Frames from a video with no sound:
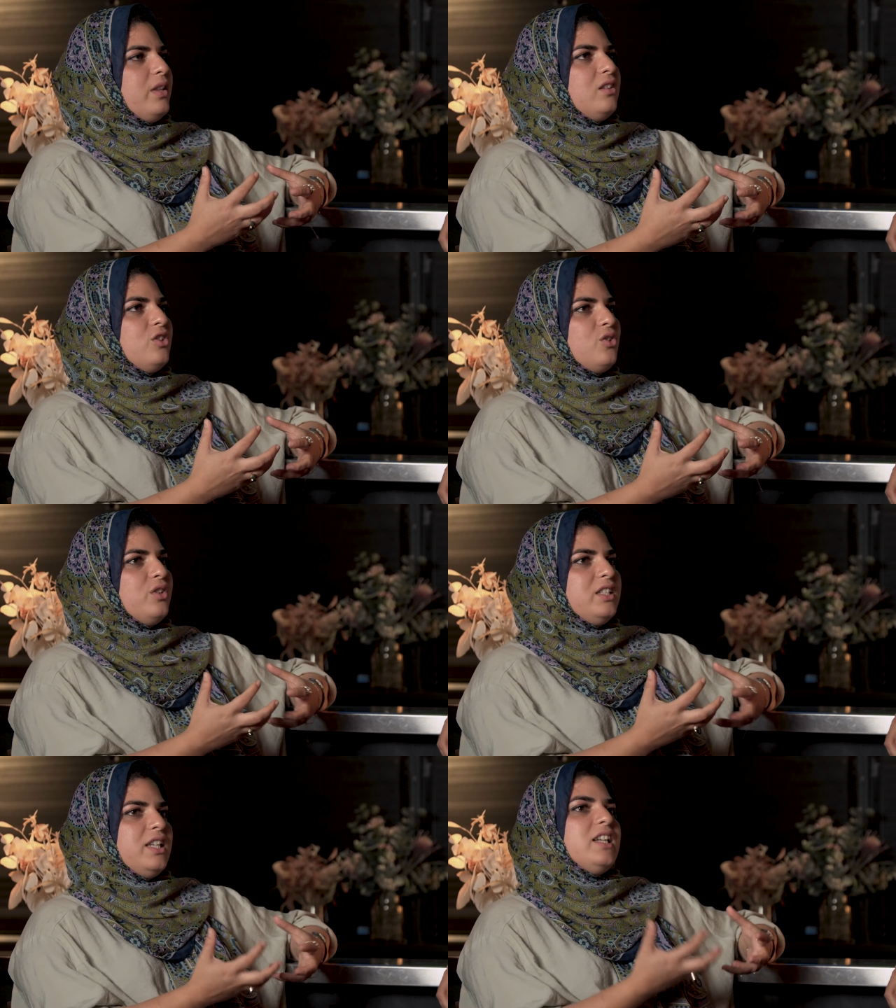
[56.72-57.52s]
when the show
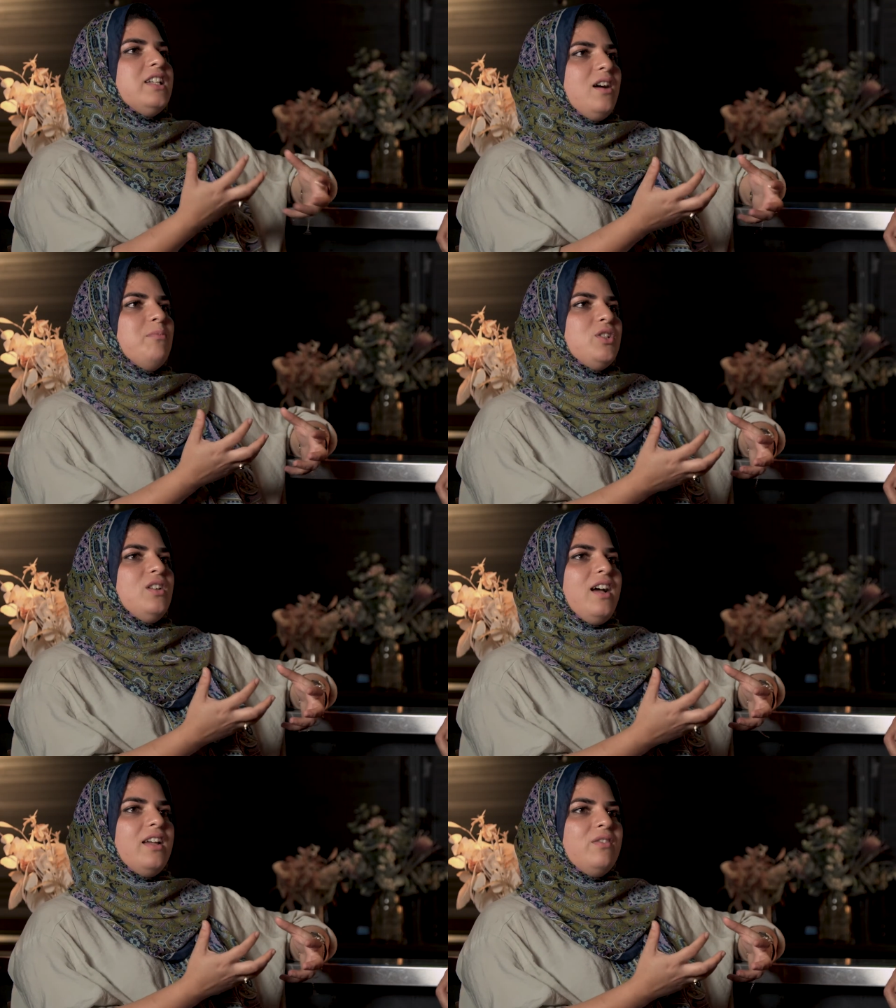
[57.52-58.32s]
did come to
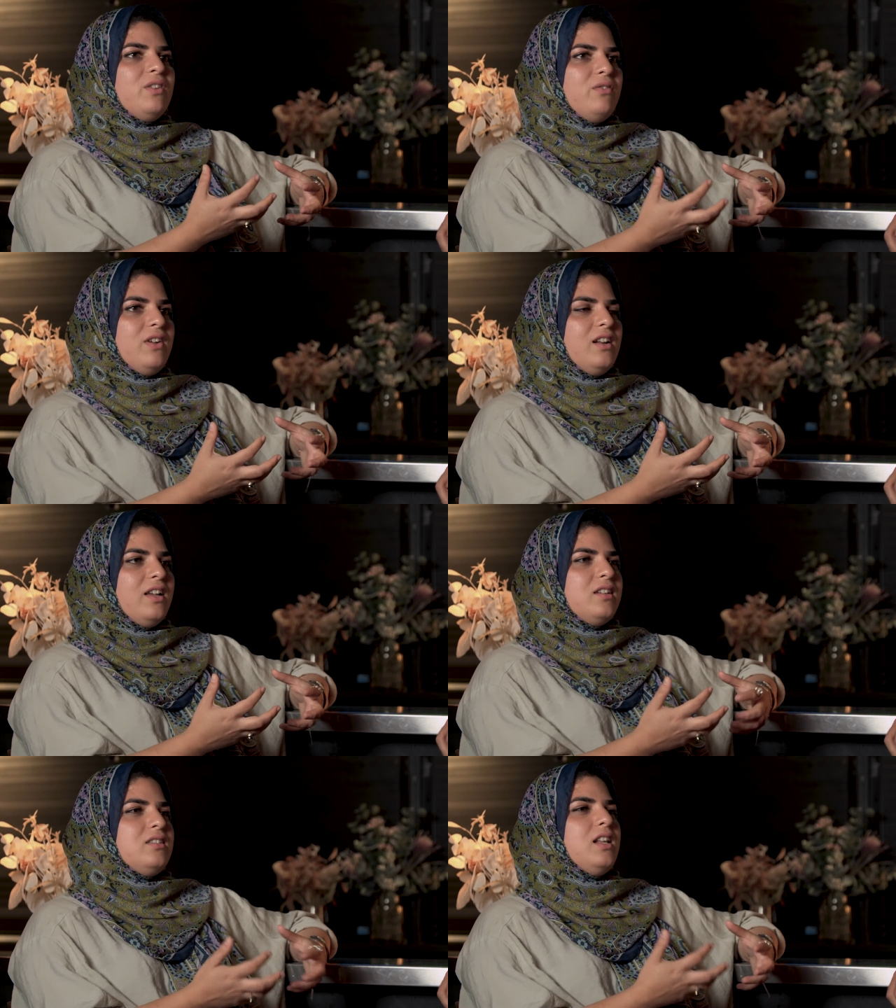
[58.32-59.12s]
life, it felt
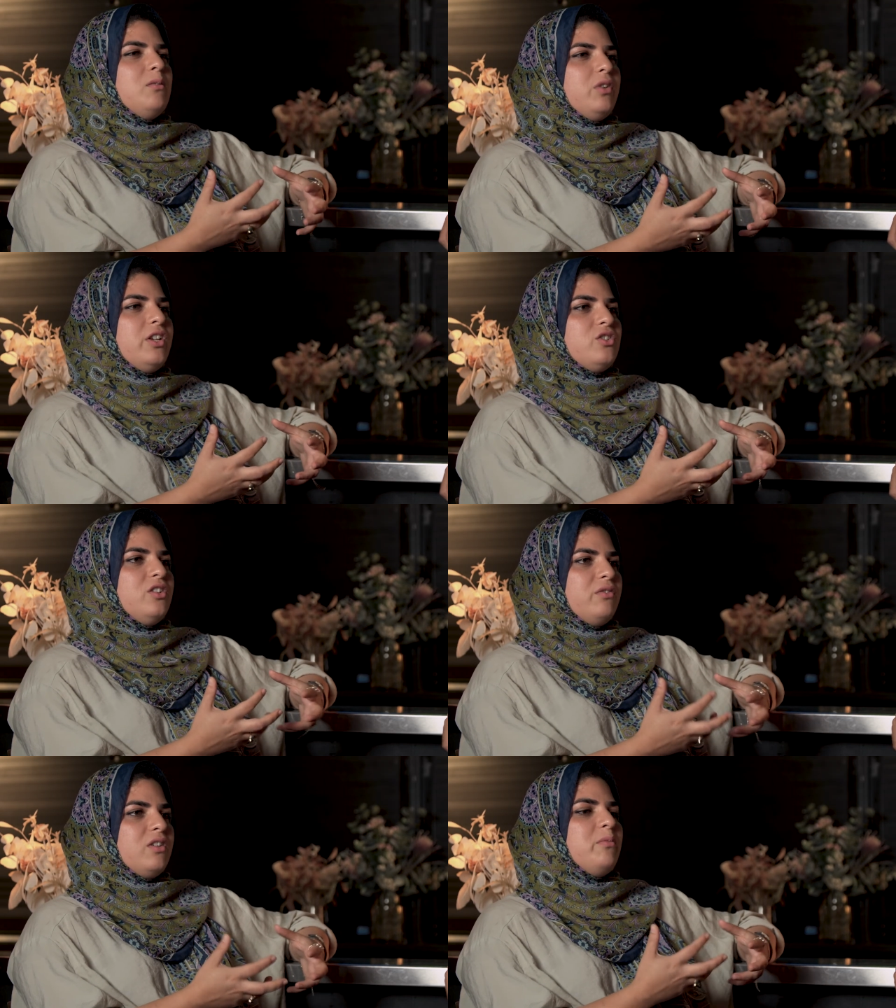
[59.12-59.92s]
like a celebration
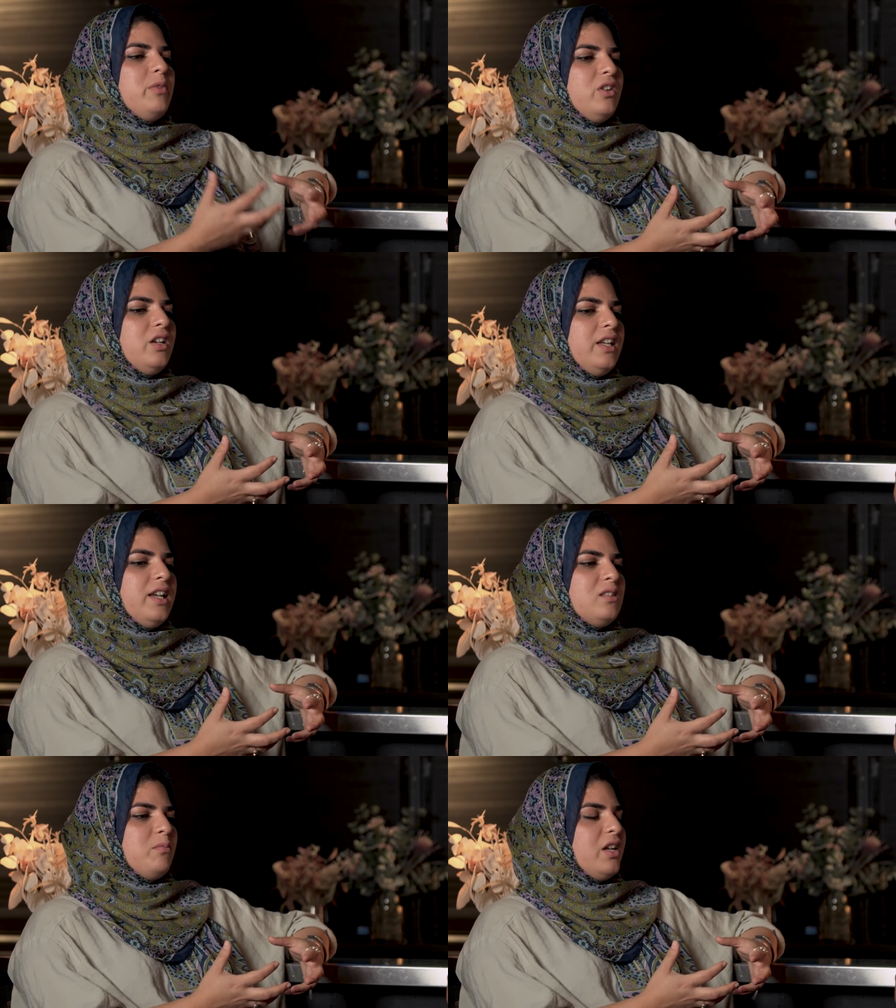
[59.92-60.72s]
of community
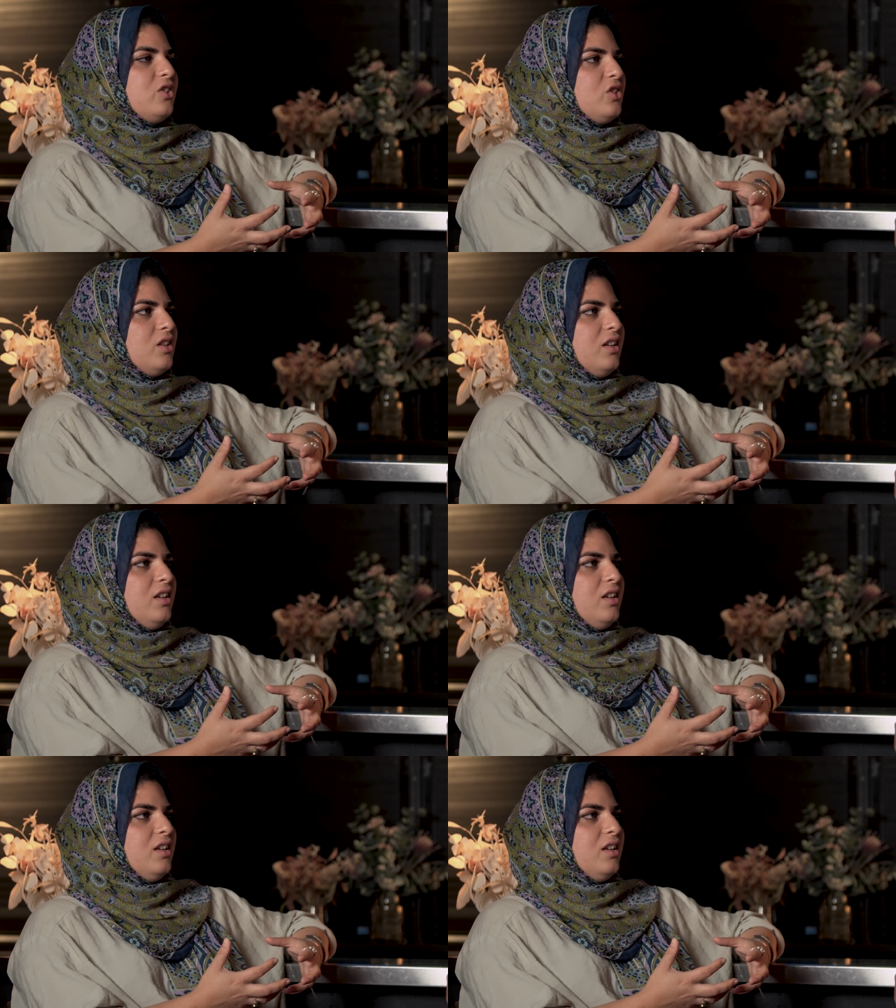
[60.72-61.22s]
as much